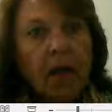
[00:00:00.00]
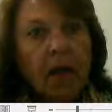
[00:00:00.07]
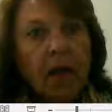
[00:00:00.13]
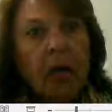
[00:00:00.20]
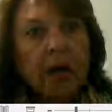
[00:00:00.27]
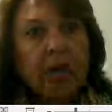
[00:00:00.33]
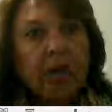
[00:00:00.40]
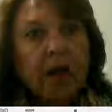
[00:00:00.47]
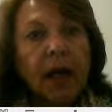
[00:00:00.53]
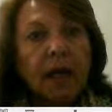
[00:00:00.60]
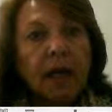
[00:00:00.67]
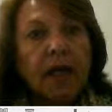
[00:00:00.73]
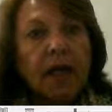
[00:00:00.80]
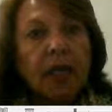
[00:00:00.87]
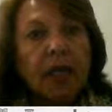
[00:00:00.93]
This
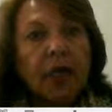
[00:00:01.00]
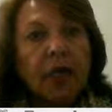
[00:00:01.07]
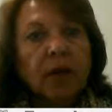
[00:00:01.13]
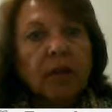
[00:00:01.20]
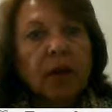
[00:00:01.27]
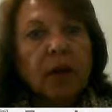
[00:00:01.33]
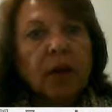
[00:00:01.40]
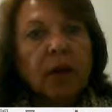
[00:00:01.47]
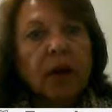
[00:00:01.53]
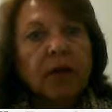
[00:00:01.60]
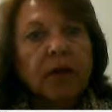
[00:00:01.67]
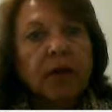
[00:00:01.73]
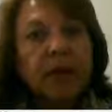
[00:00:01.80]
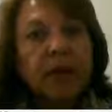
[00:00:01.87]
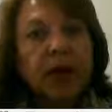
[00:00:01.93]
slide gives you some
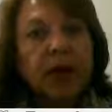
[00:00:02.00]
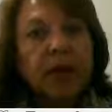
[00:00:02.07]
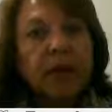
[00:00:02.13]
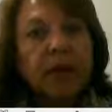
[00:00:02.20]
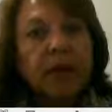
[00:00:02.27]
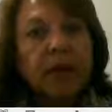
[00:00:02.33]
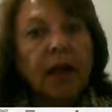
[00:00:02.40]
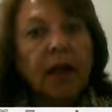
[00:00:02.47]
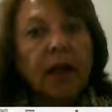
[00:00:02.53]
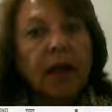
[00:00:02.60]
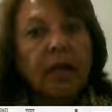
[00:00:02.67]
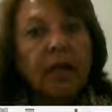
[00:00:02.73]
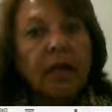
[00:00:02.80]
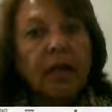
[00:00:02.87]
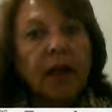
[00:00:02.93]
examples of how to cite a
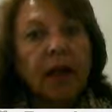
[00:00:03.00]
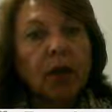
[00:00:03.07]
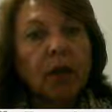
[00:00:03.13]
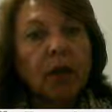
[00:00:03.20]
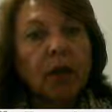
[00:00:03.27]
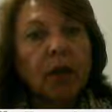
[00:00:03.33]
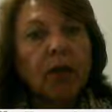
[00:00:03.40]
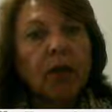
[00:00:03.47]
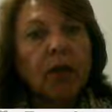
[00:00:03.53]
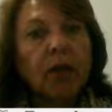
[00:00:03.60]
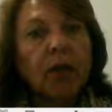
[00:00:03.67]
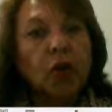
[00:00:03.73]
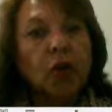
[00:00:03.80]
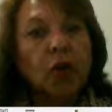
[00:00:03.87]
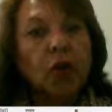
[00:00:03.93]
book versus
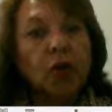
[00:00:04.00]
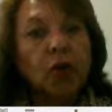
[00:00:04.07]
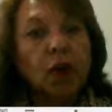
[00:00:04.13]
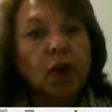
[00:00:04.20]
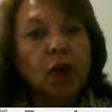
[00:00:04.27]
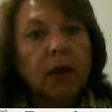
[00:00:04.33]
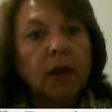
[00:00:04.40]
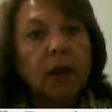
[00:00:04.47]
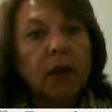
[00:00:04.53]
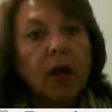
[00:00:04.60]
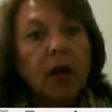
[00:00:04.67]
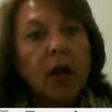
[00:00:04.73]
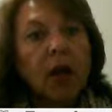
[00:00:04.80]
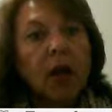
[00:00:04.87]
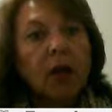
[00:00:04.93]
a journal.
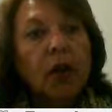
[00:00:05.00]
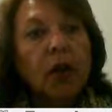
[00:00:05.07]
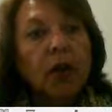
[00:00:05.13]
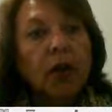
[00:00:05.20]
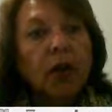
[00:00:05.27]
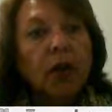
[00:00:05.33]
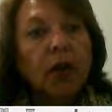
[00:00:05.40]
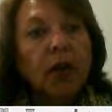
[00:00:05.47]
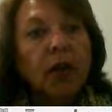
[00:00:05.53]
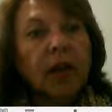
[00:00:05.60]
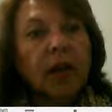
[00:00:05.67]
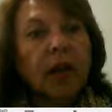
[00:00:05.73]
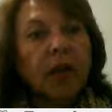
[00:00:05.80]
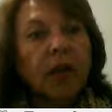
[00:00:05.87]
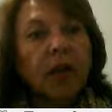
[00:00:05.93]
Notice
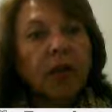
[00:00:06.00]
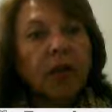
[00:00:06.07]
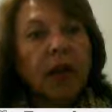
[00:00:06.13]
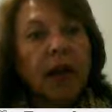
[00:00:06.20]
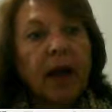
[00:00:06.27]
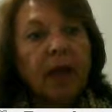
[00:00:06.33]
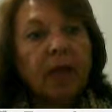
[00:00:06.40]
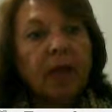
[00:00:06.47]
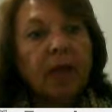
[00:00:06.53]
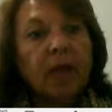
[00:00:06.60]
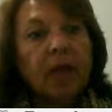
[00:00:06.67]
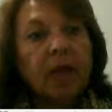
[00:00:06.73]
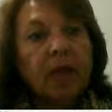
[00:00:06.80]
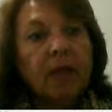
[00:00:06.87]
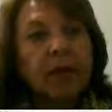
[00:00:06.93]
here we have the
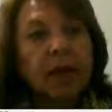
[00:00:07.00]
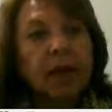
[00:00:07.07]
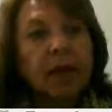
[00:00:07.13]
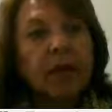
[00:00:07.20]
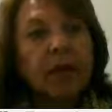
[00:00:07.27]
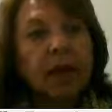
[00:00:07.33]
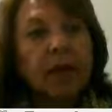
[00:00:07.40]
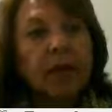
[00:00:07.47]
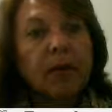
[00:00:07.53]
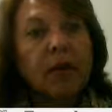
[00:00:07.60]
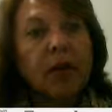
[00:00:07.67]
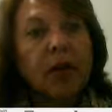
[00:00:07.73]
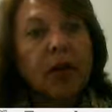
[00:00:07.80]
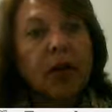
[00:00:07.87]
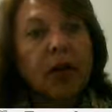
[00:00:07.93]
same last name of
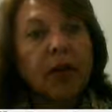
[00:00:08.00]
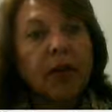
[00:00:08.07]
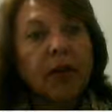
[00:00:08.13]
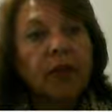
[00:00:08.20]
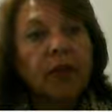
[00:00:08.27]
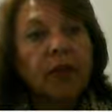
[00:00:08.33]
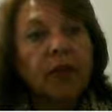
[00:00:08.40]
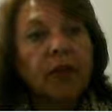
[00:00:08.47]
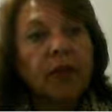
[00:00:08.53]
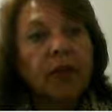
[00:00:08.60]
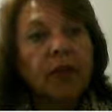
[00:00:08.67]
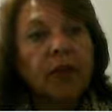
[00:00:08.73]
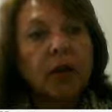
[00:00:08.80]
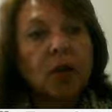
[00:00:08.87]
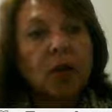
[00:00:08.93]
the author, first
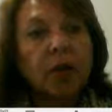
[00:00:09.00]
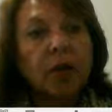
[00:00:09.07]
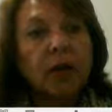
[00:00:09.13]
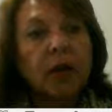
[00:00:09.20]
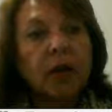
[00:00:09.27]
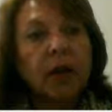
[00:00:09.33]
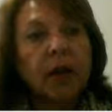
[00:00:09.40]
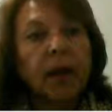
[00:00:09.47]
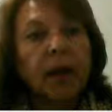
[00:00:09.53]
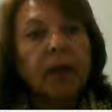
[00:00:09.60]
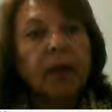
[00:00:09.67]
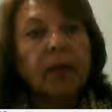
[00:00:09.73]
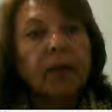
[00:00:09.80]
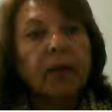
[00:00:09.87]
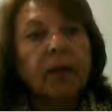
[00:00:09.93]
initial
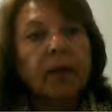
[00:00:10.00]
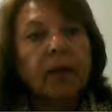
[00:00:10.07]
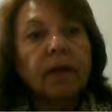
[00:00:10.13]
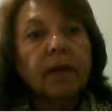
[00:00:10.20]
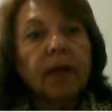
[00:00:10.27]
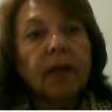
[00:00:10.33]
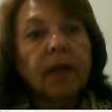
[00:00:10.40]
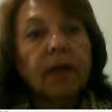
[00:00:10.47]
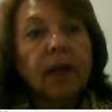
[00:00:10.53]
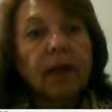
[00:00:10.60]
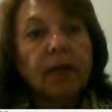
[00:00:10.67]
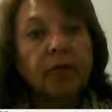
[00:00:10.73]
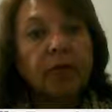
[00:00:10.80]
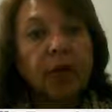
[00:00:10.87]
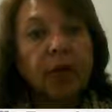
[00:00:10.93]
period, the
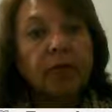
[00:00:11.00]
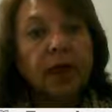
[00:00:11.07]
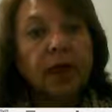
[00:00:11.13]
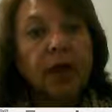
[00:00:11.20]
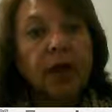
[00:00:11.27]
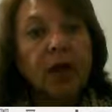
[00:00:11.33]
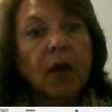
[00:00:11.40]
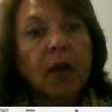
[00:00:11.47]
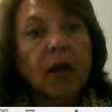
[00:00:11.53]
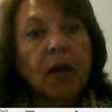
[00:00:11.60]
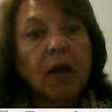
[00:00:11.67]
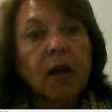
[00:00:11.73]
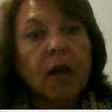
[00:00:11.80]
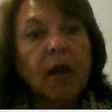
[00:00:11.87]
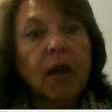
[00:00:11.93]
date of
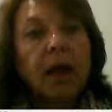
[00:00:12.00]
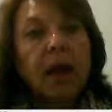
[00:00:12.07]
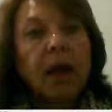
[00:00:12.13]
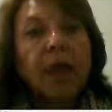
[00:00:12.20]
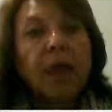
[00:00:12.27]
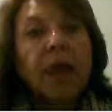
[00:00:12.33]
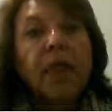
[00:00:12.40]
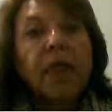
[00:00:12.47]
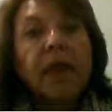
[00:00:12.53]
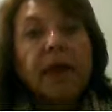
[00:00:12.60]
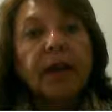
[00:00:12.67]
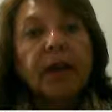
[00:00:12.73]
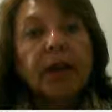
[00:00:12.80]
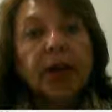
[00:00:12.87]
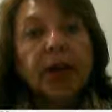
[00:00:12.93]
publication, the
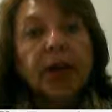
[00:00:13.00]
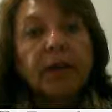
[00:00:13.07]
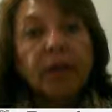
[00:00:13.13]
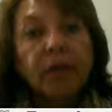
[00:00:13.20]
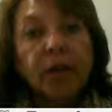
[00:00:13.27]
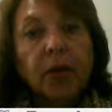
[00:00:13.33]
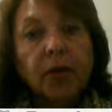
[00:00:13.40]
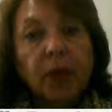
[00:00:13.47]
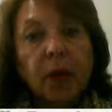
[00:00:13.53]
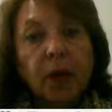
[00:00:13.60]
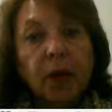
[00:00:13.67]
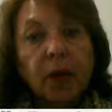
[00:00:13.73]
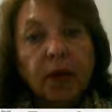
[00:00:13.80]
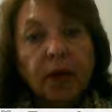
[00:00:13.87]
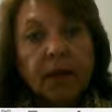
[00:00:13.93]
name of the
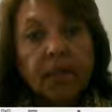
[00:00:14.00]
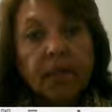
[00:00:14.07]
book.